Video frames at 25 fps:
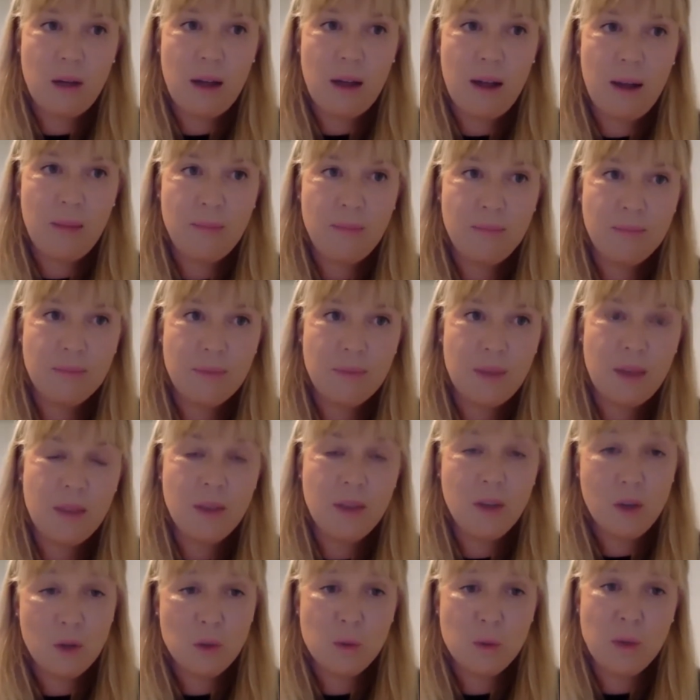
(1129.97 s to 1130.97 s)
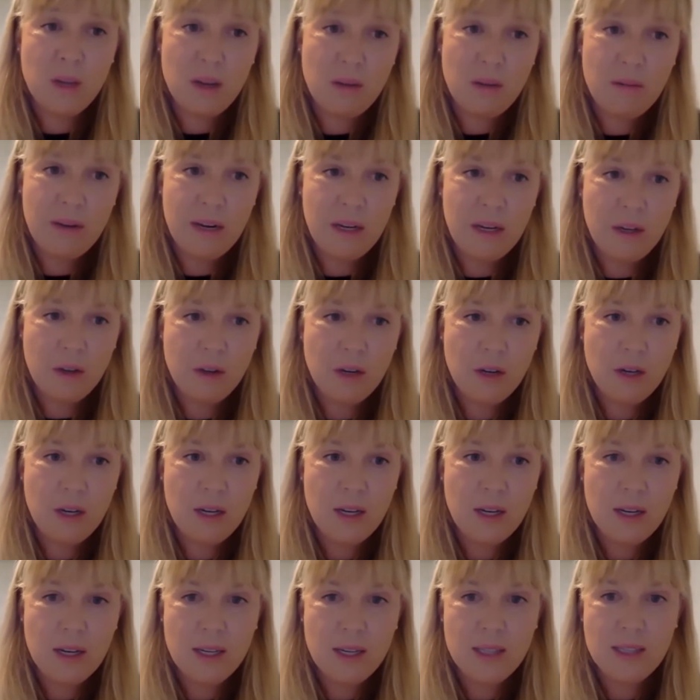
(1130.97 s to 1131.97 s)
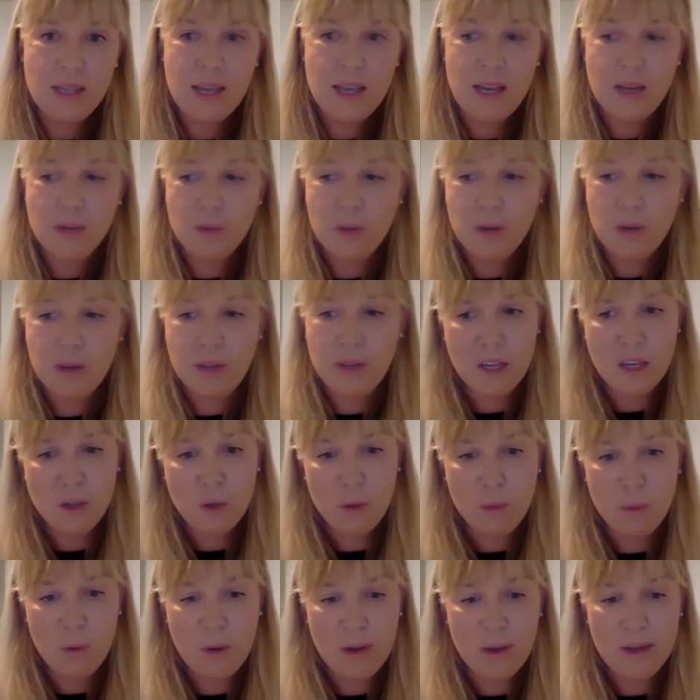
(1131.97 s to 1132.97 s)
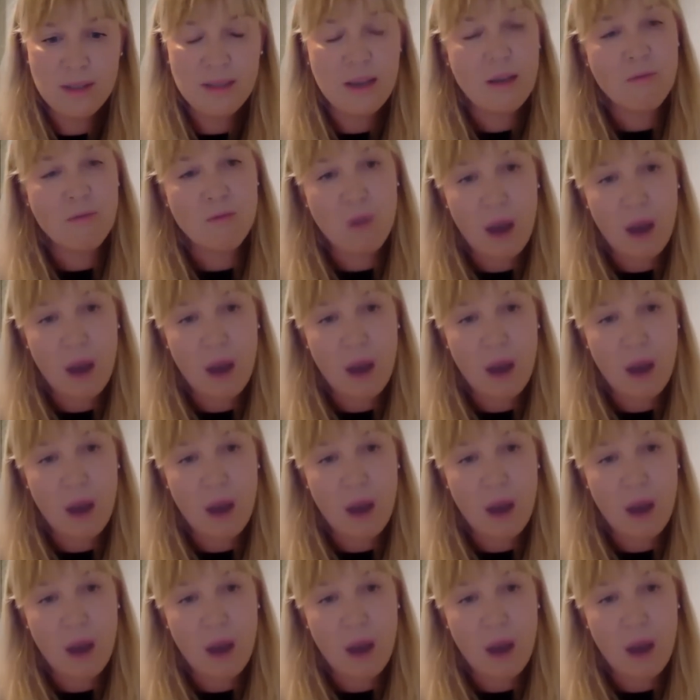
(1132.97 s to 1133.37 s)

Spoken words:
and the girls were getting really good at it, is that we'd get to a point and say,